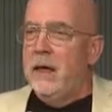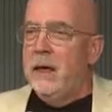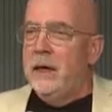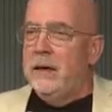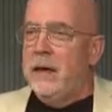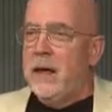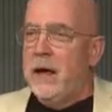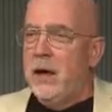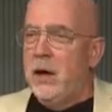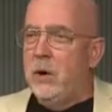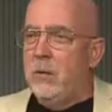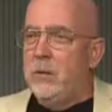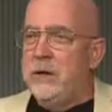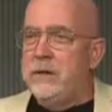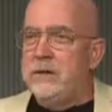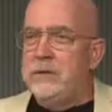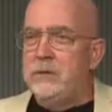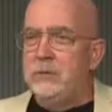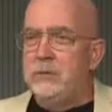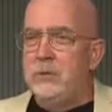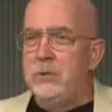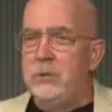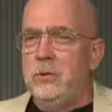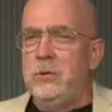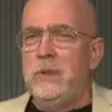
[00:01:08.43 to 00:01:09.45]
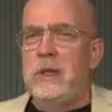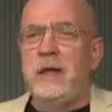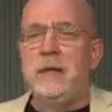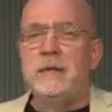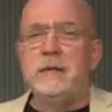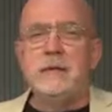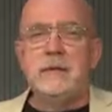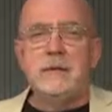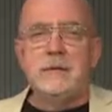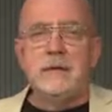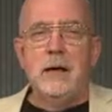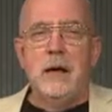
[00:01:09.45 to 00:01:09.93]
Now, it's true that
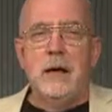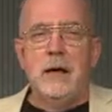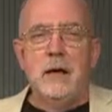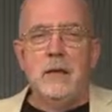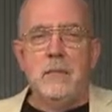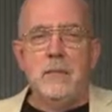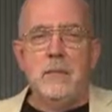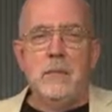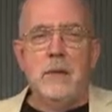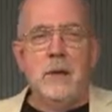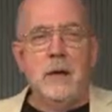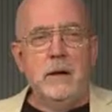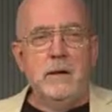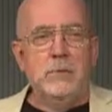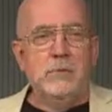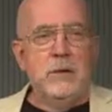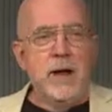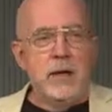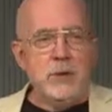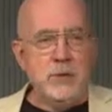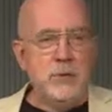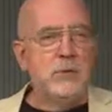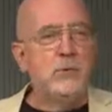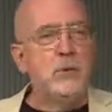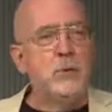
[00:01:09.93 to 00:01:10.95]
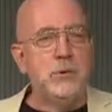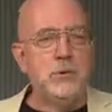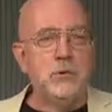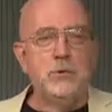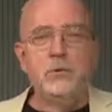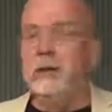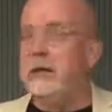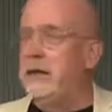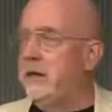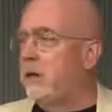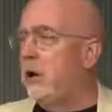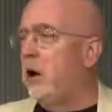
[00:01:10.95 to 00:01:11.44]
some graduate students
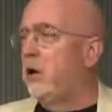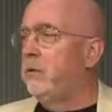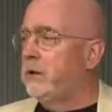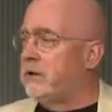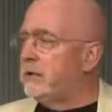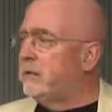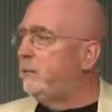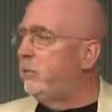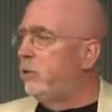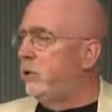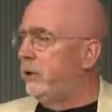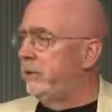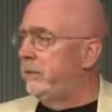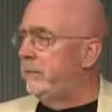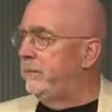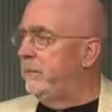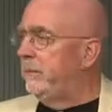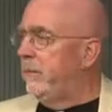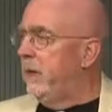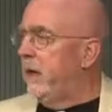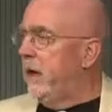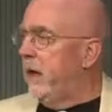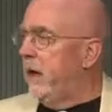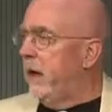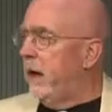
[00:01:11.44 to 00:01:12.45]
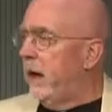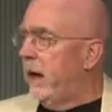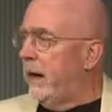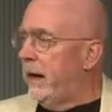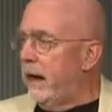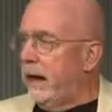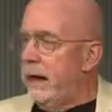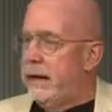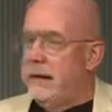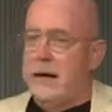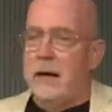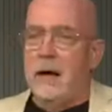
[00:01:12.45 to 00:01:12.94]
really are exploited. I
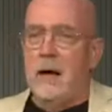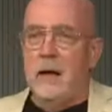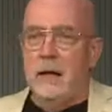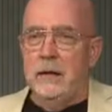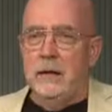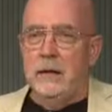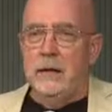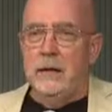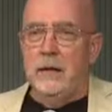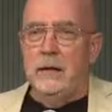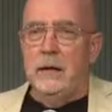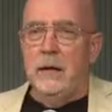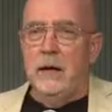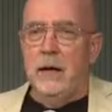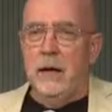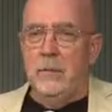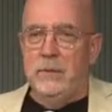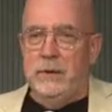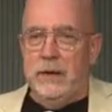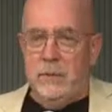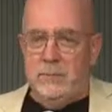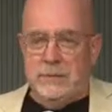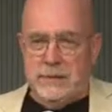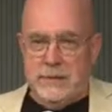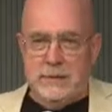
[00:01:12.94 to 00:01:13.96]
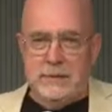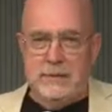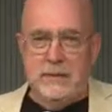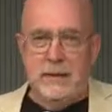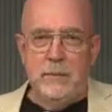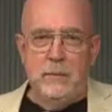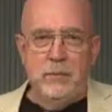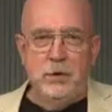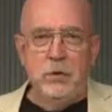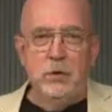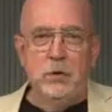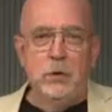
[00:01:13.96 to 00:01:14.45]
had a colleague when I was at
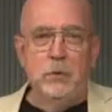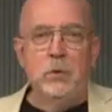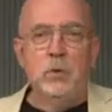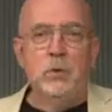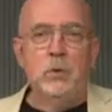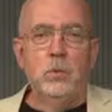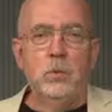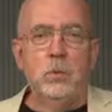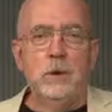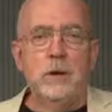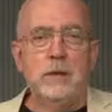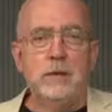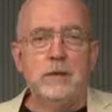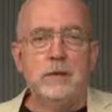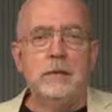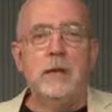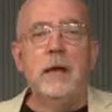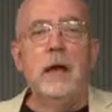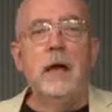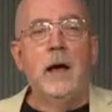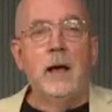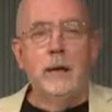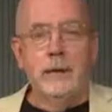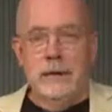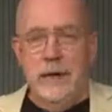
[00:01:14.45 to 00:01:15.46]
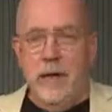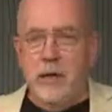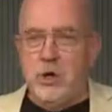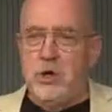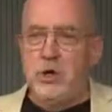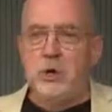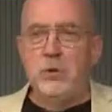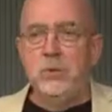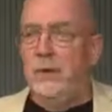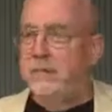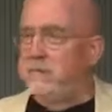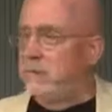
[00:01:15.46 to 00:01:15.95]
CMU who was
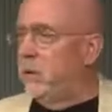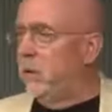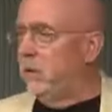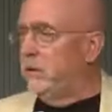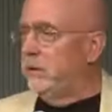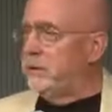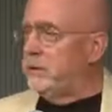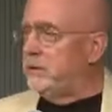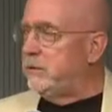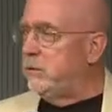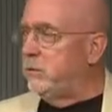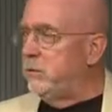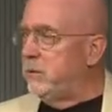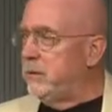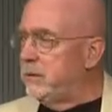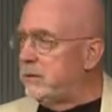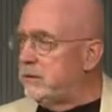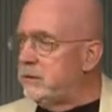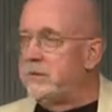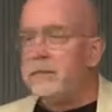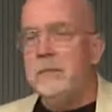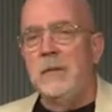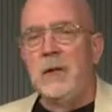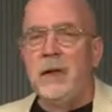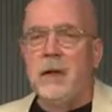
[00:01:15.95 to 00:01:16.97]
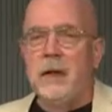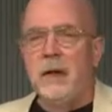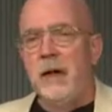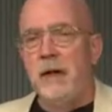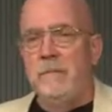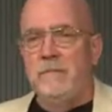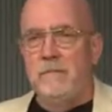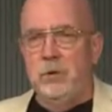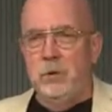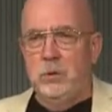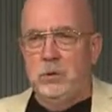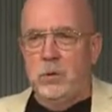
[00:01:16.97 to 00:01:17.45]
alleged to have told his students,
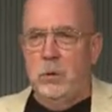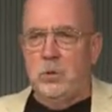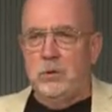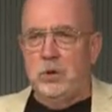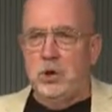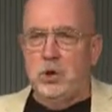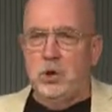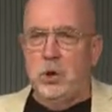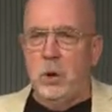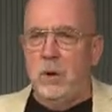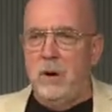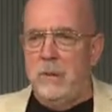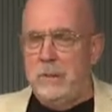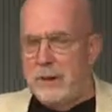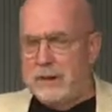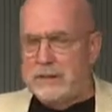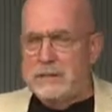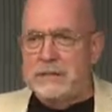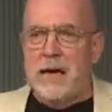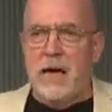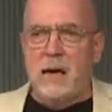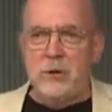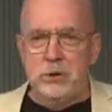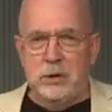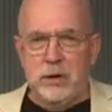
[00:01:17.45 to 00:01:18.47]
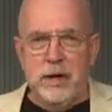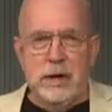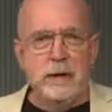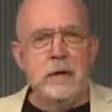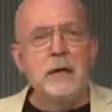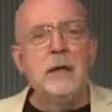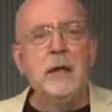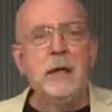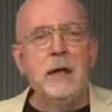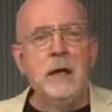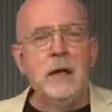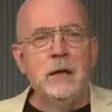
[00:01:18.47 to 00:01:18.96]
if you don't show up on
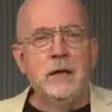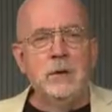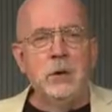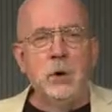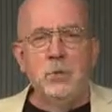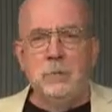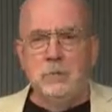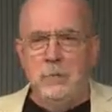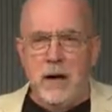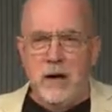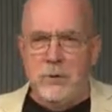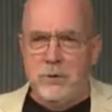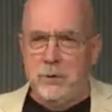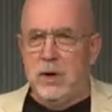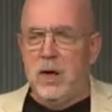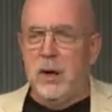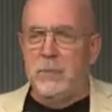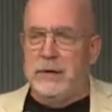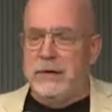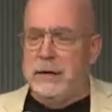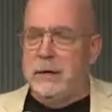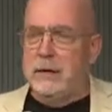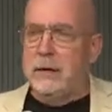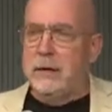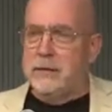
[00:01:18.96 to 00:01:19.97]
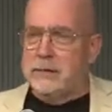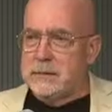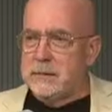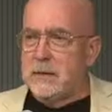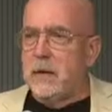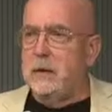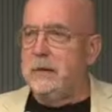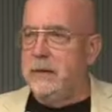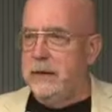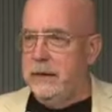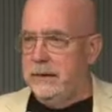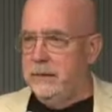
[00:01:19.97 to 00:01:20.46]
Saturday, don't bother coming in on
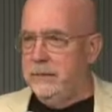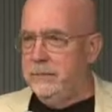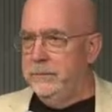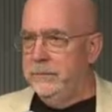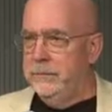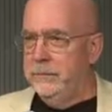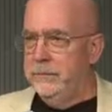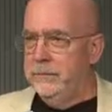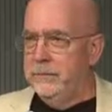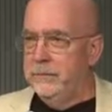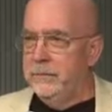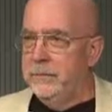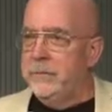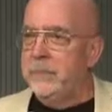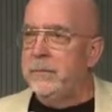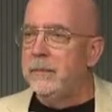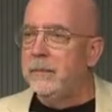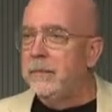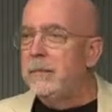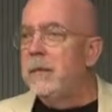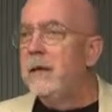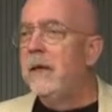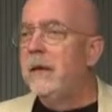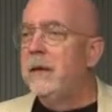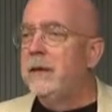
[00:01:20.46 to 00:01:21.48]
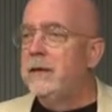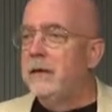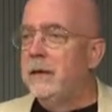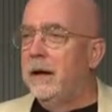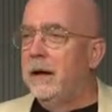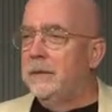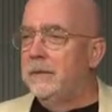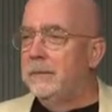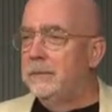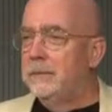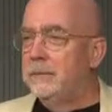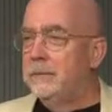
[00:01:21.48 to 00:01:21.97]
Sunday.
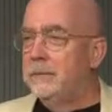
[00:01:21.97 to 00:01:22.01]
Yeah.